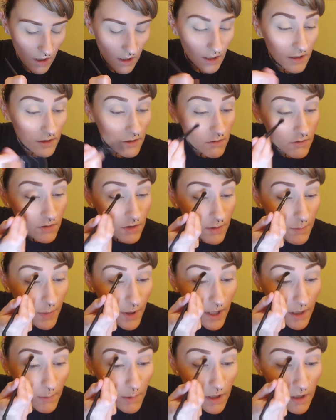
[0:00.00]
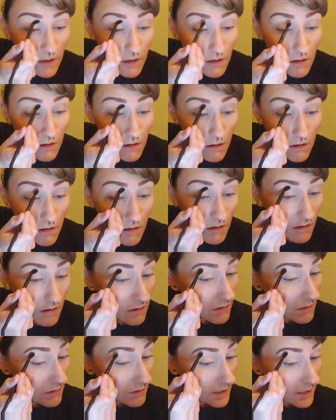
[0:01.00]
And I do see pigment.
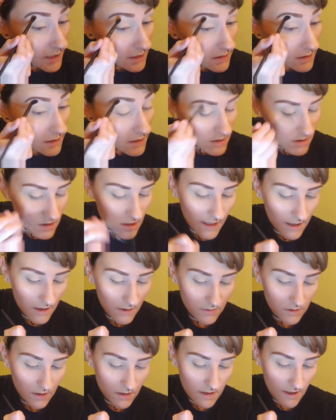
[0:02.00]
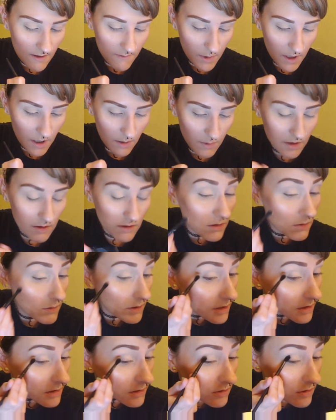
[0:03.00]
Like this shadow does have pigment
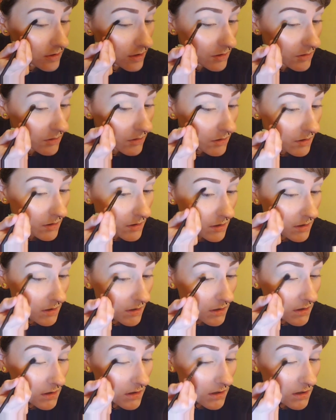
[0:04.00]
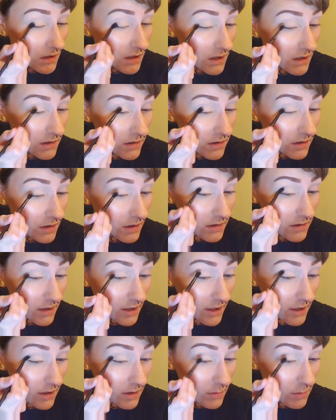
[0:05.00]
to it, so that's not
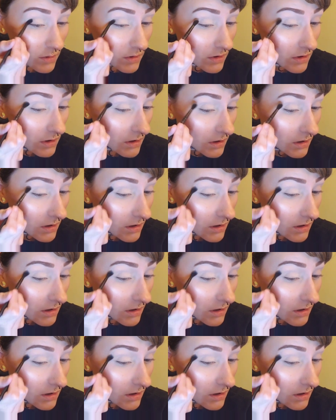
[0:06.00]
terrible.